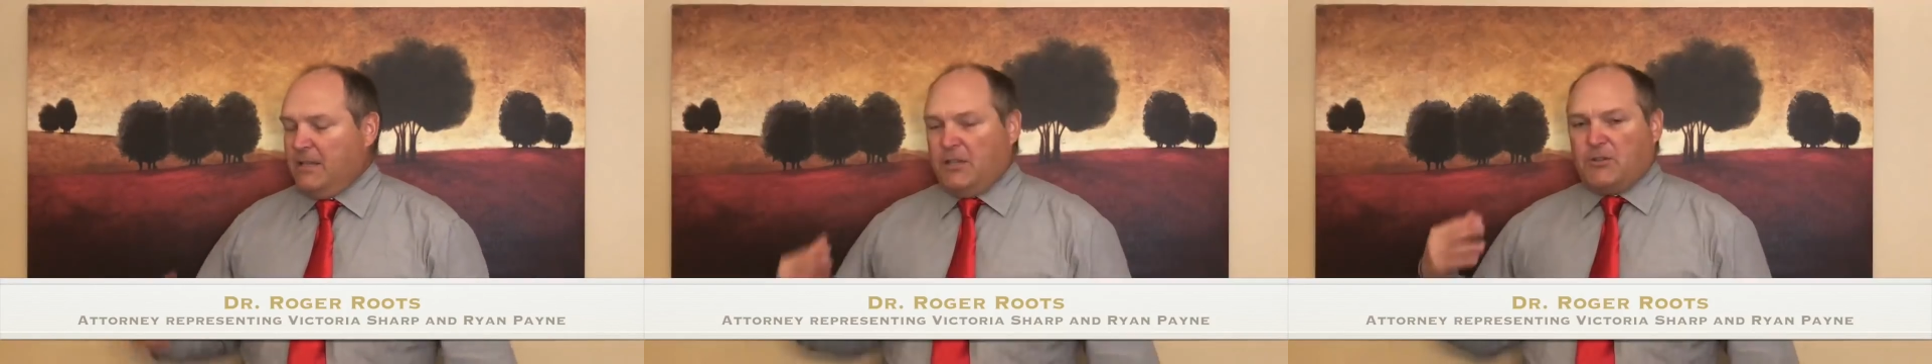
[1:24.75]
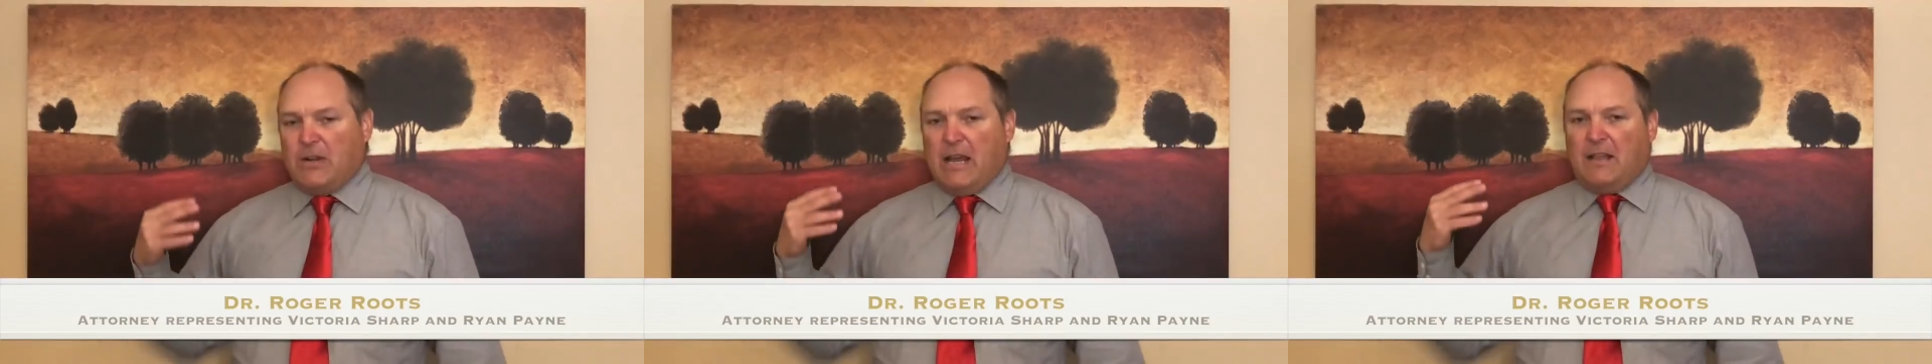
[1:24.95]

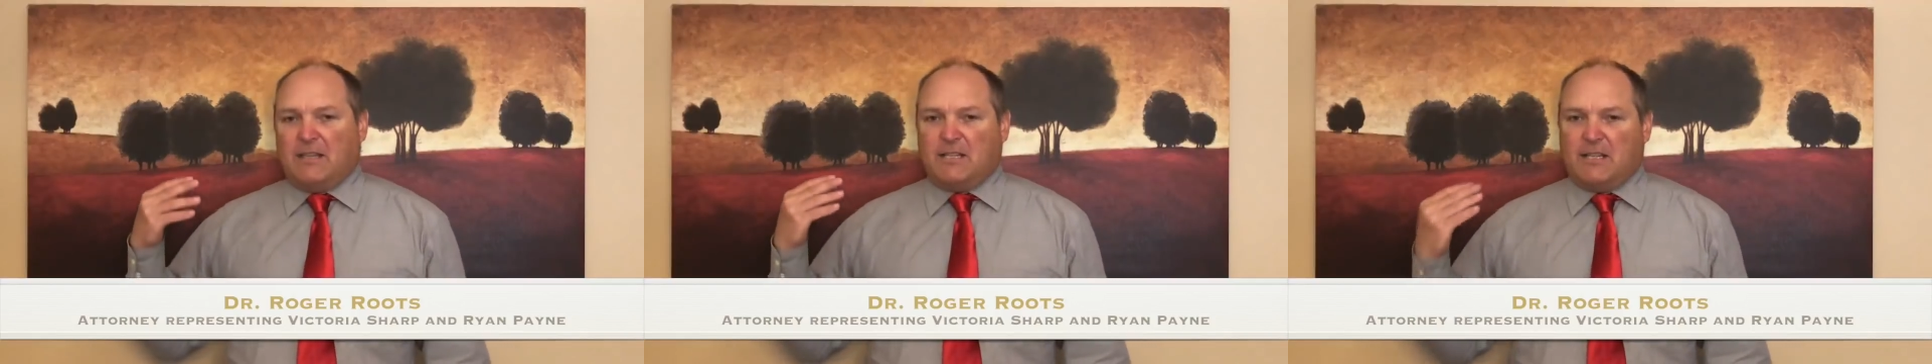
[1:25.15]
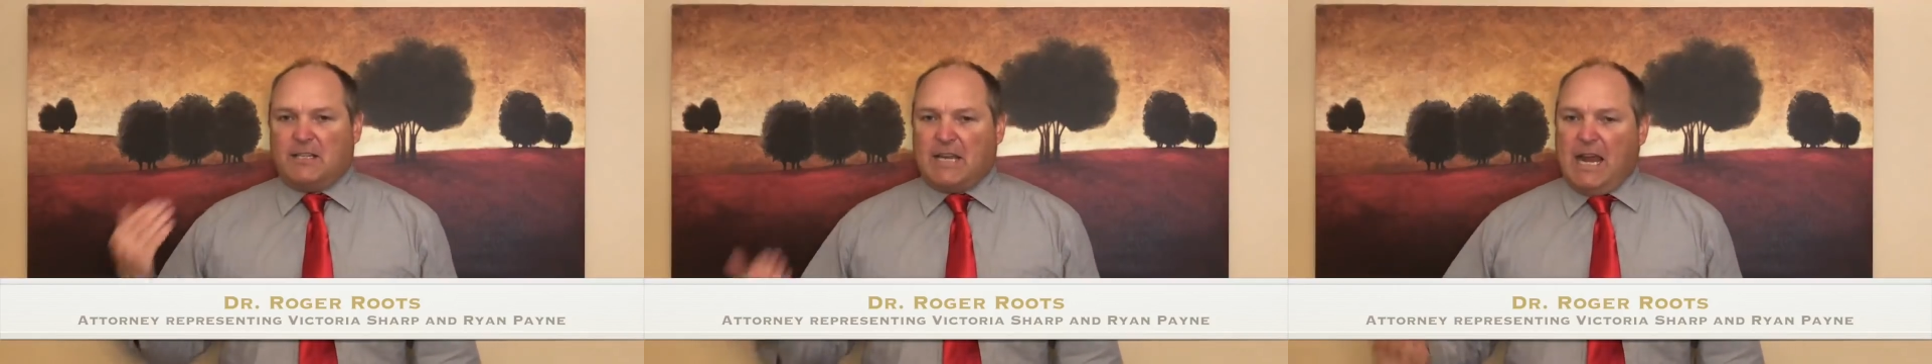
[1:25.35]
The trial
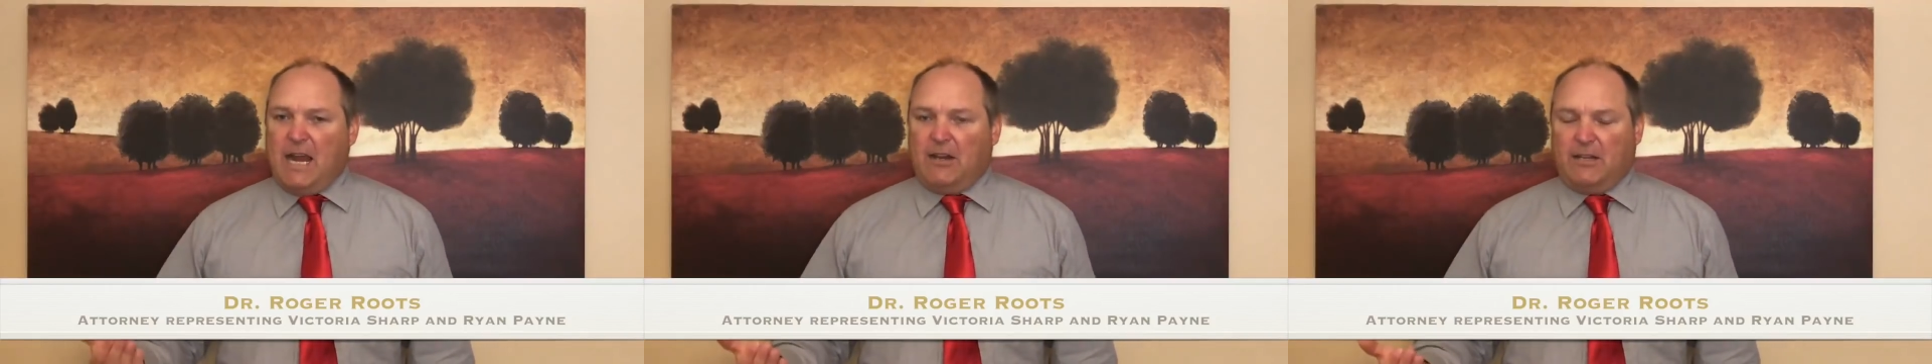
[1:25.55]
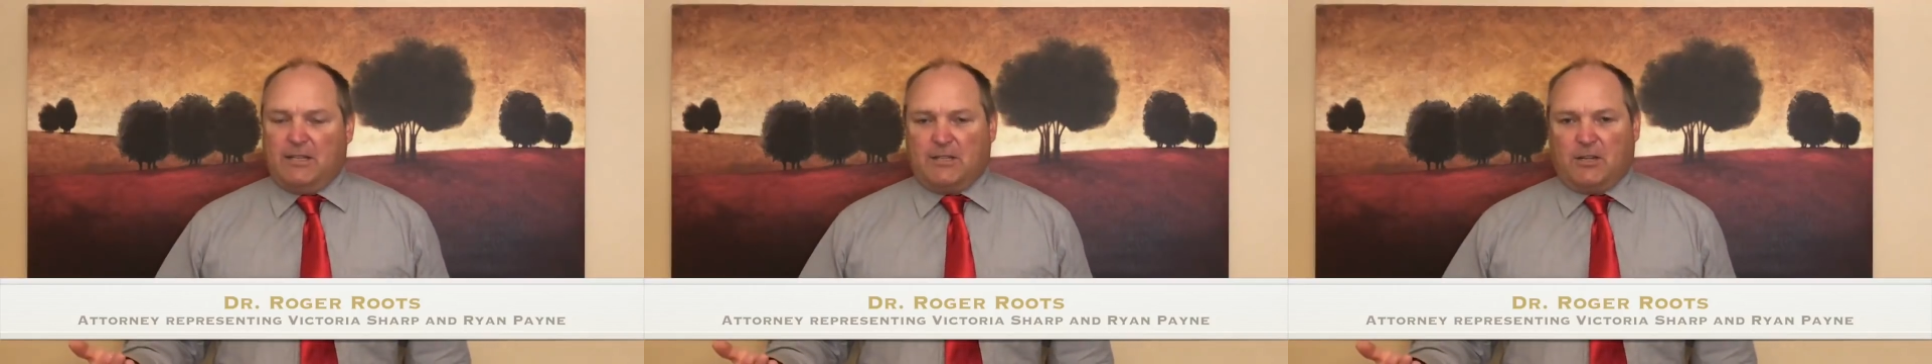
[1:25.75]
is
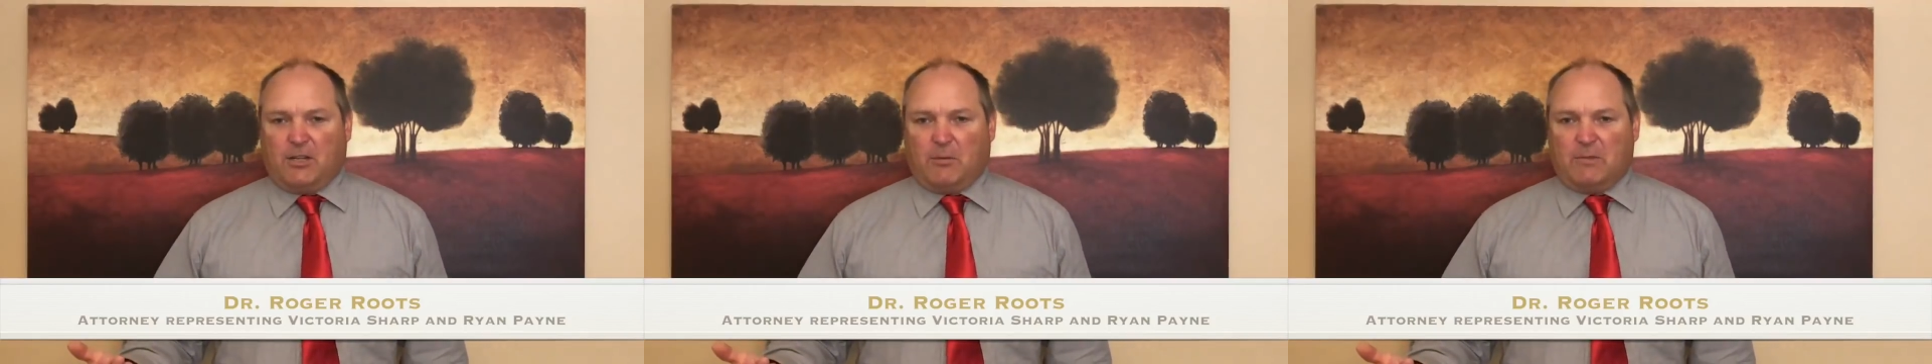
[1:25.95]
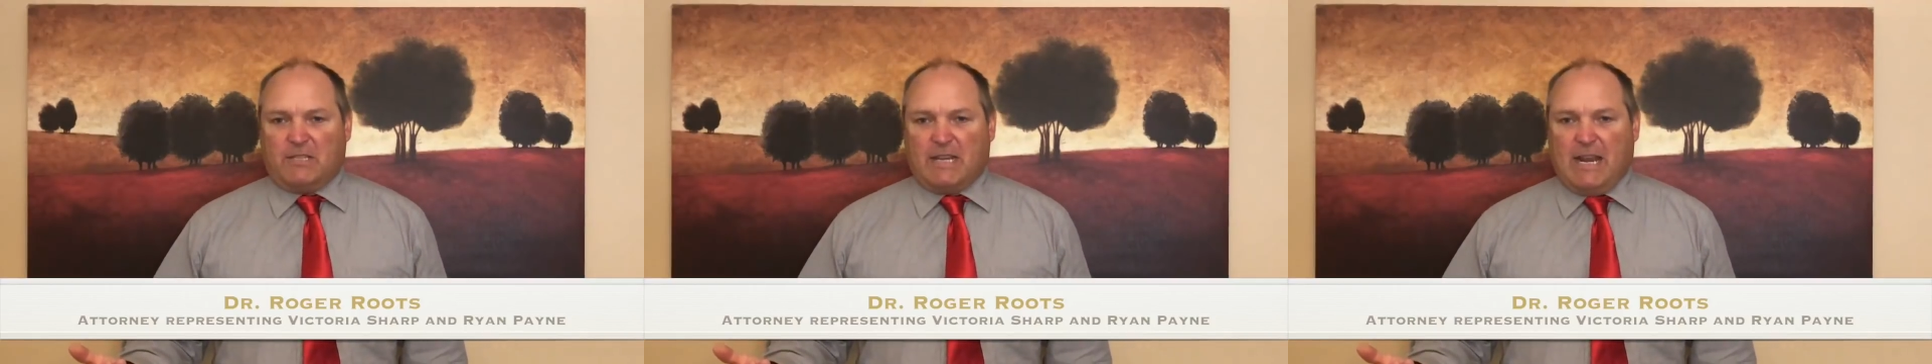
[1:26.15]
entirely
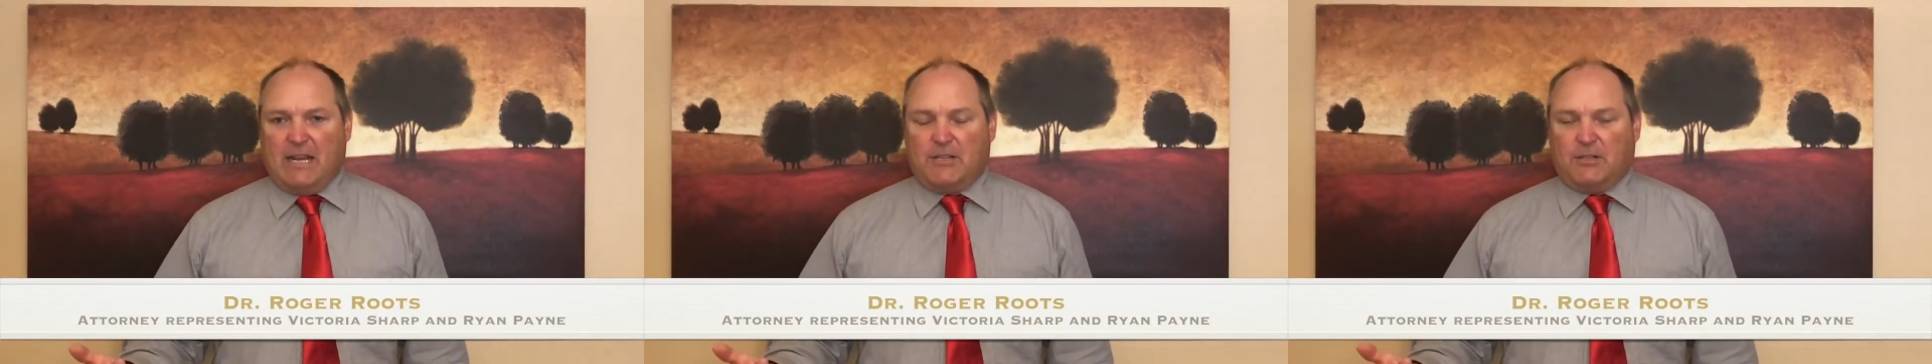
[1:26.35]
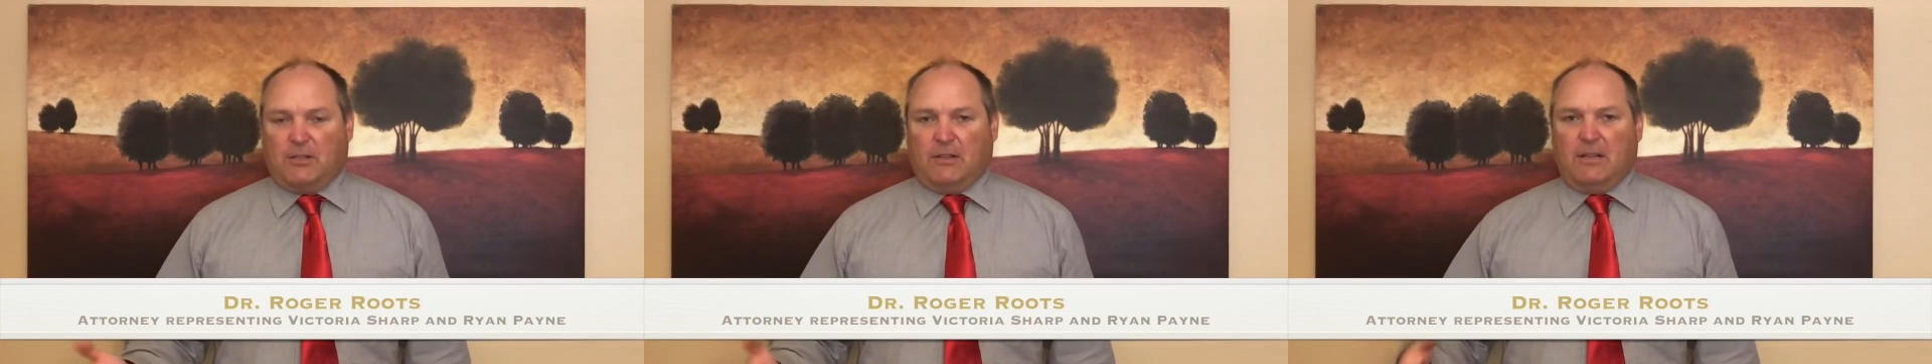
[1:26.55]

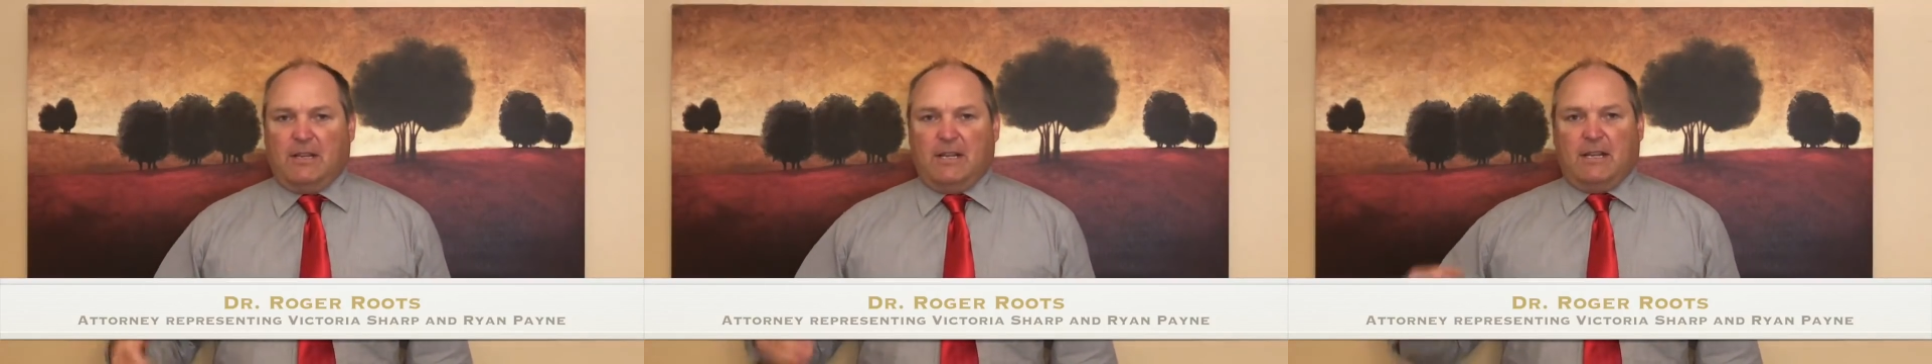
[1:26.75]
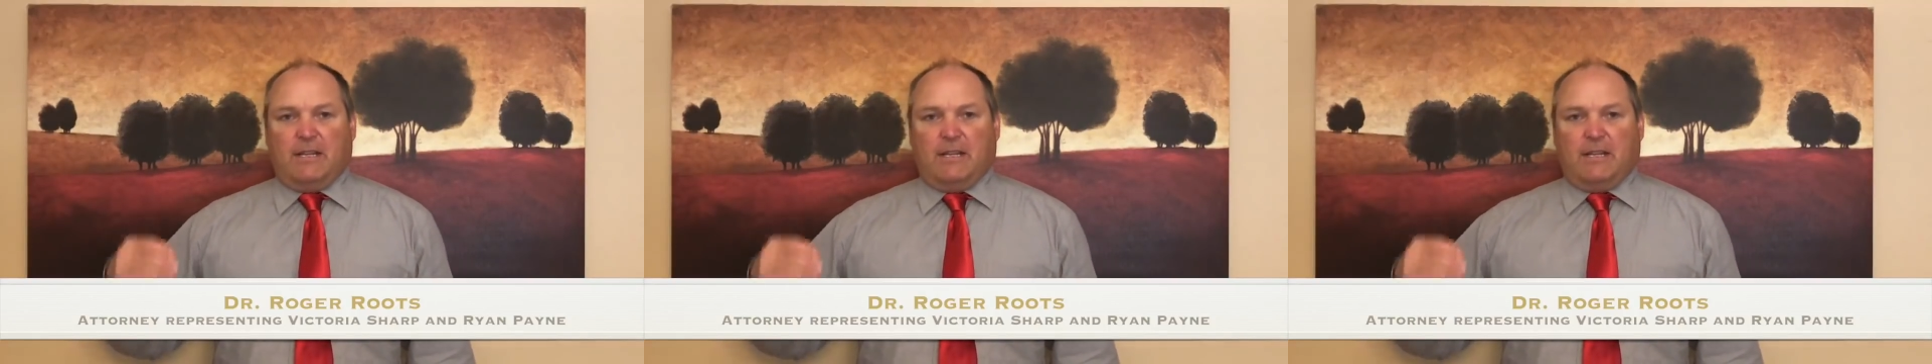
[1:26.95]
circumstantial.